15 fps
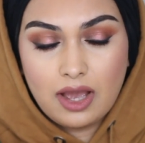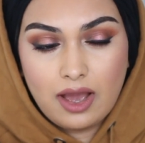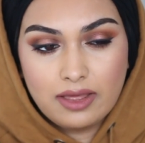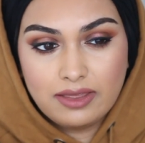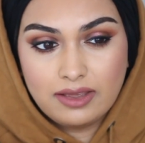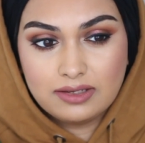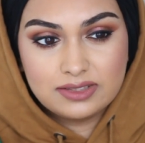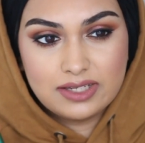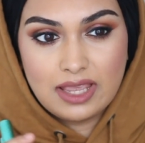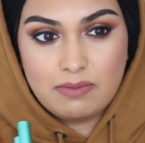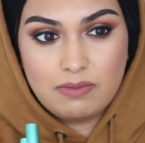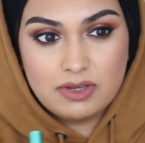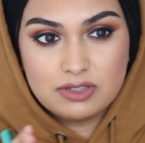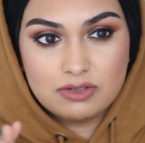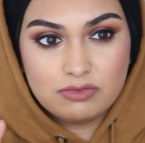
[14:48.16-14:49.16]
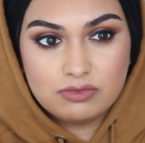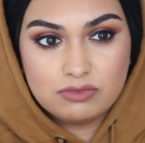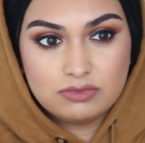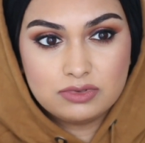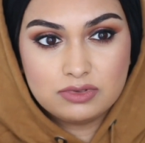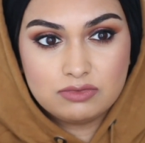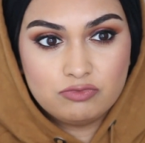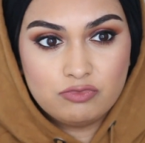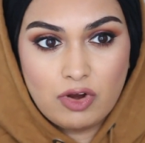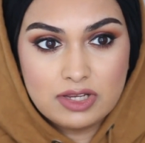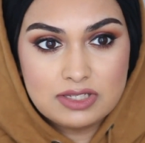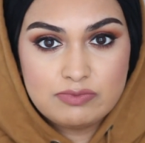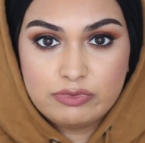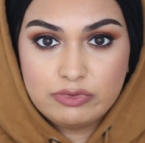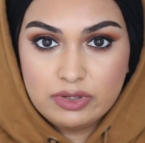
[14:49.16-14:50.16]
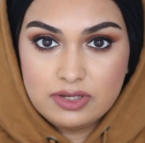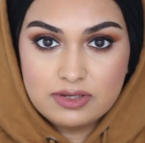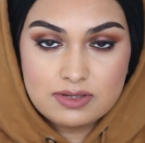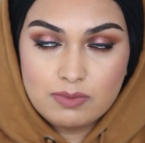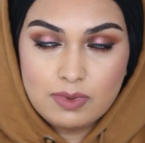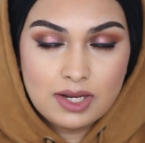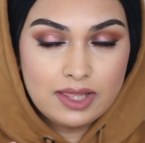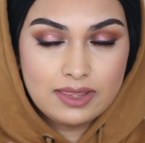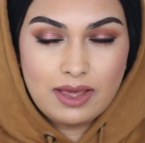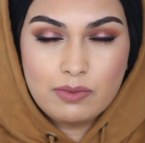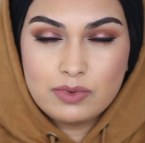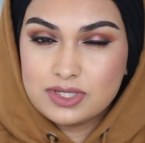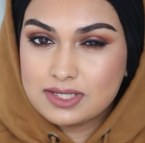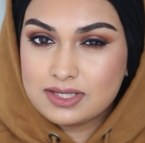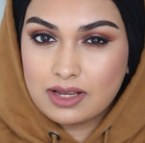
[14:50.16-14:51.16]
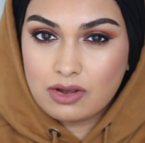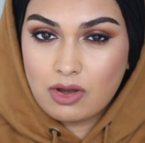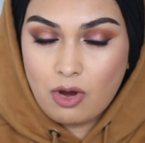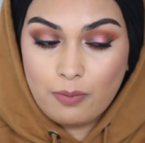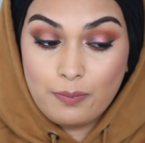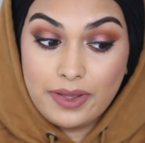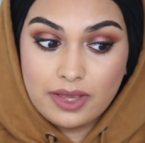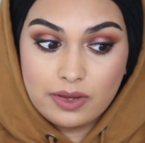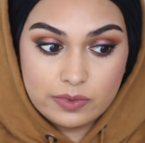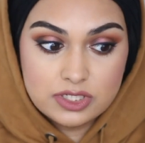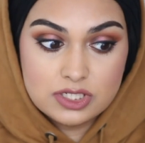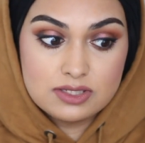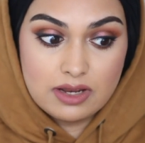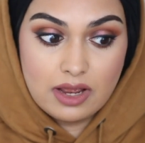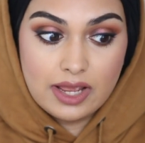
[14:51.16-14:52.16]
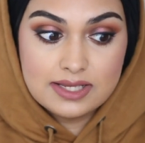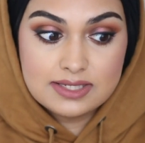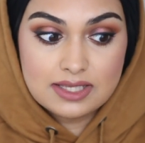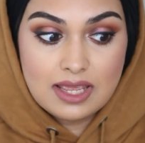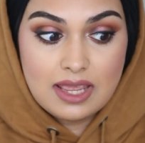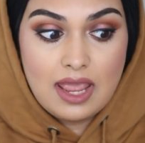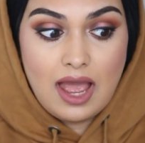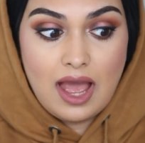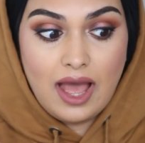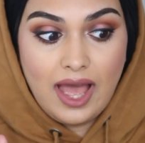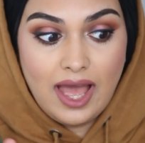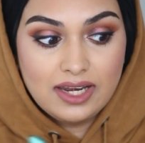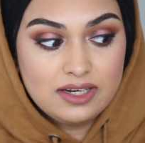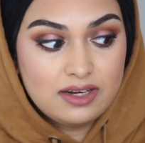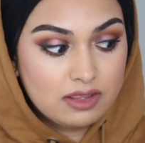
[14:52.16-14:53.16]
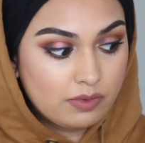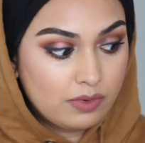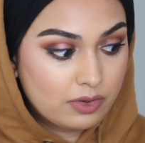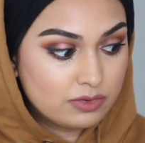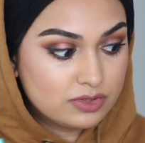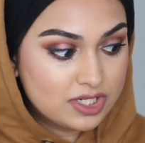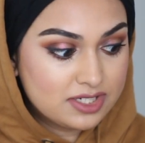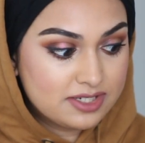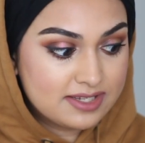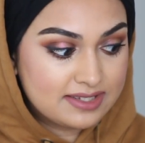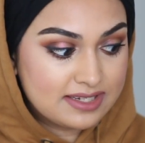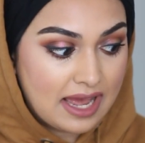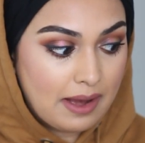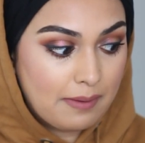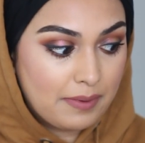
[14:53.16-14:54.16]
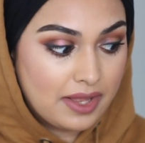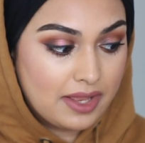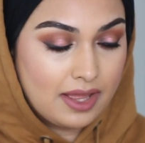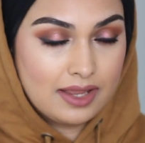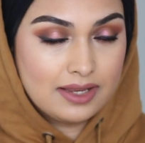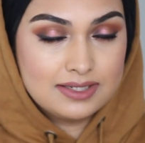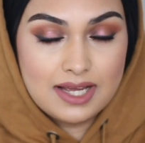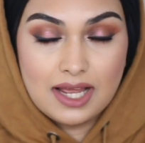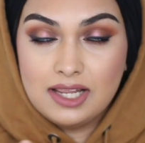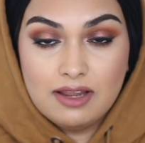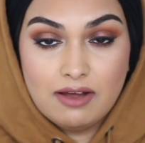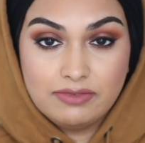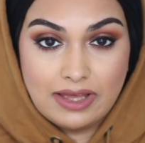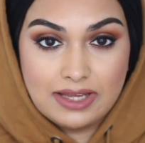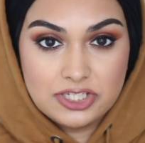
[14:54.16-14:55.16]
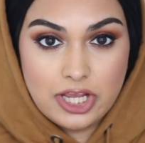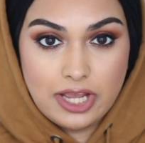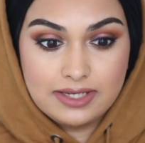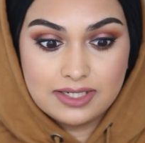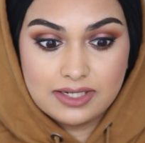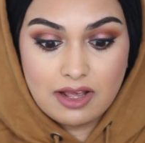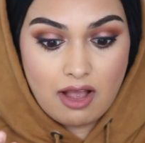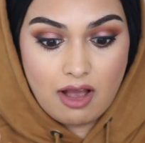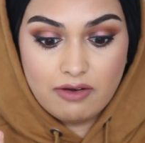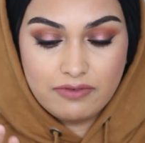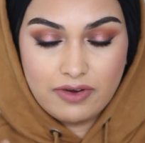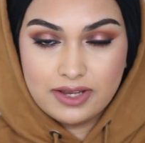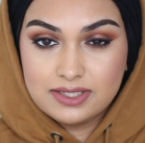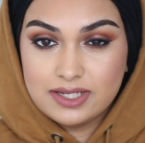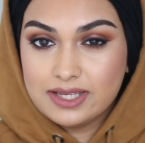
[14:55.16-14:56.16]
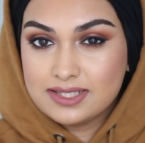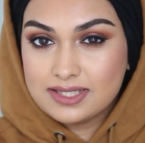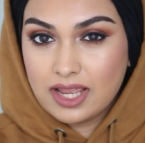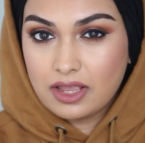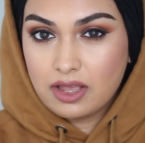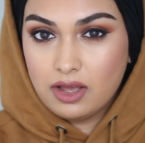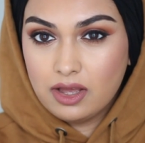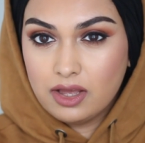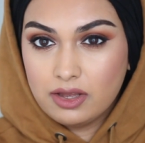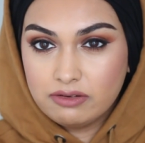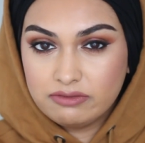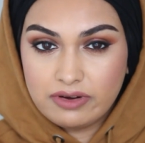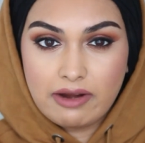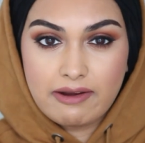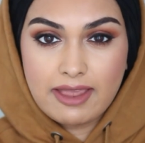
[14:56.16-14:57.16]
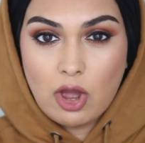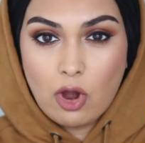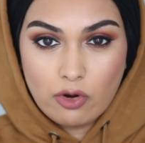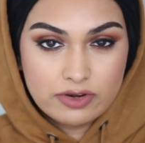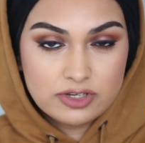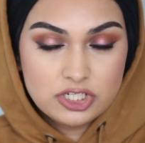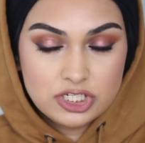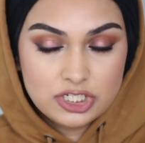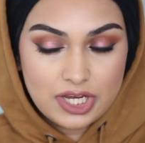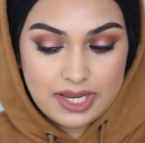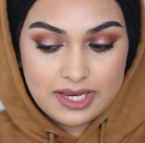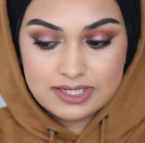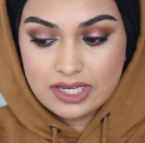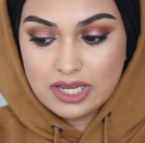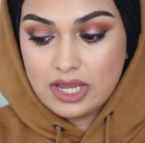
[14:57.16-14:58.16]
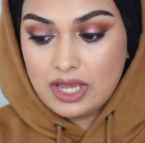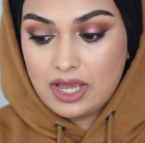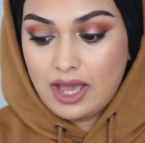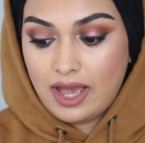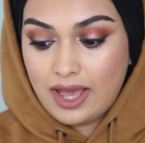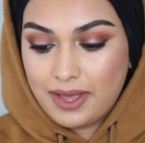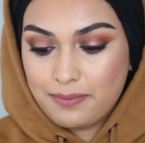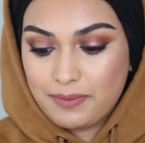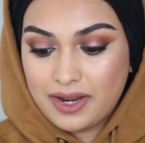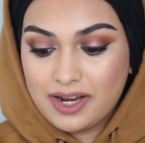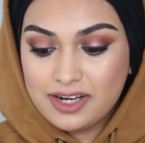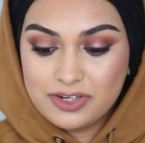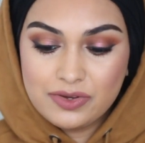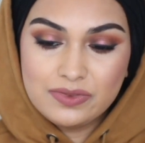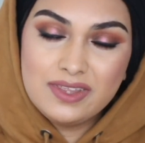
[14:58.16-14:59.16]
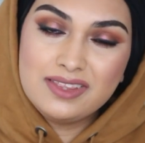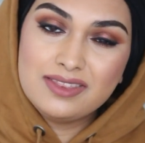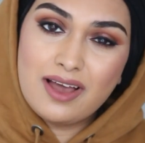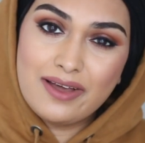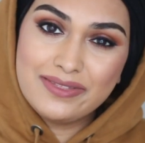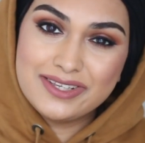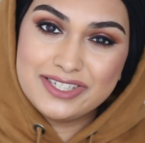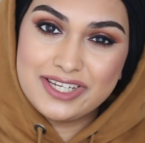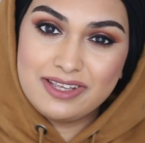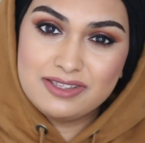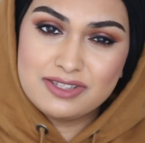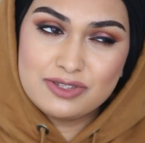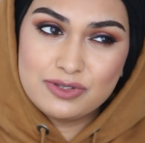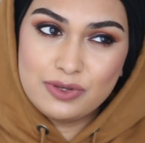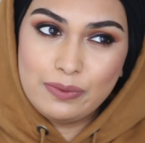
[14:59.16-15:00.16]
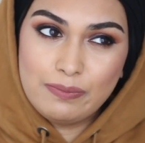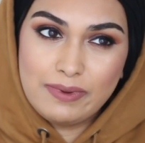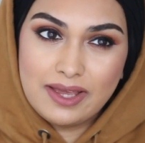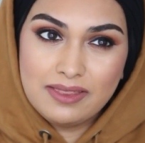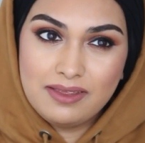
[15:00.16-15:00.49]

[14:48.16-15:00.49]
I think, Take Me to raspberry or something like that, which is like a hot pink, which is nice. I had another one called Ginger Snap, and I love that shade, and I can't find it. It's like a very orangey shade, and I don't think the other shades suit me.